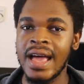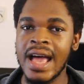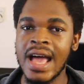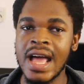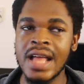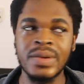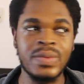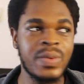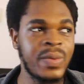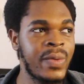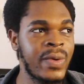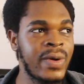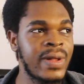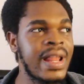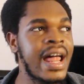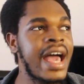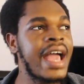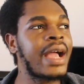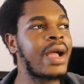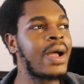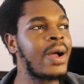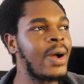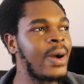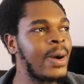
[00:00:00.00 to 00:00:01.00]
And we were
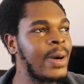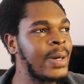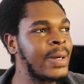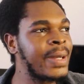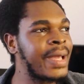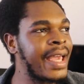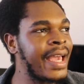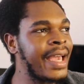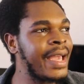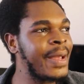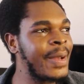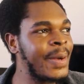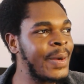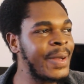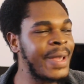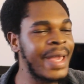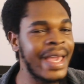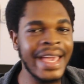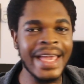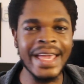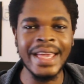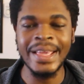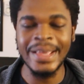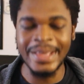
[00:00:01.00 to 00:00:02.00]
like, okay,
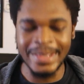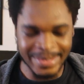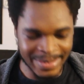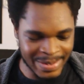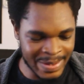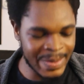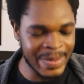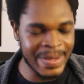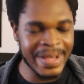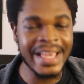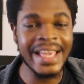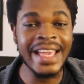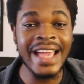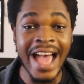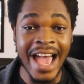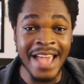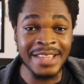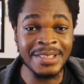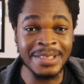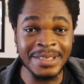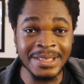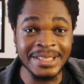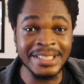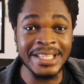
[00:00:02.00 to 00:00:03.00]
okay. So A I
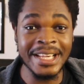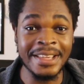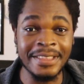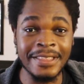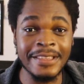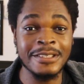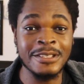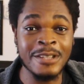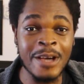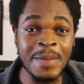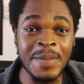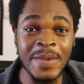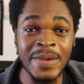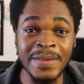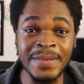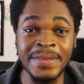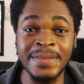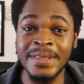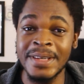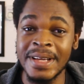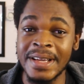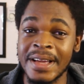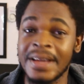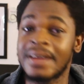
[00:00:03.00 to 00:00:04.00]
is going to take the job
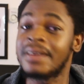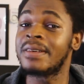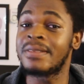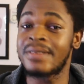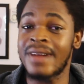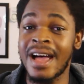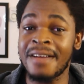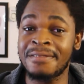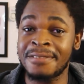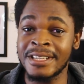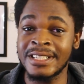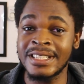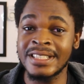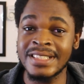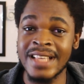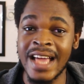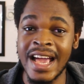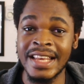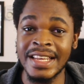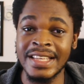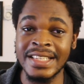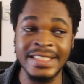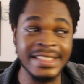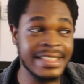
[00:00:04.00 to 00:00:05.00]
of graphic
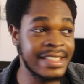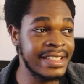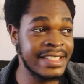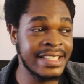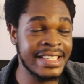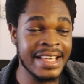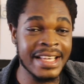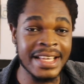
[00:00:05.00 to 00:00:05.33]
designers and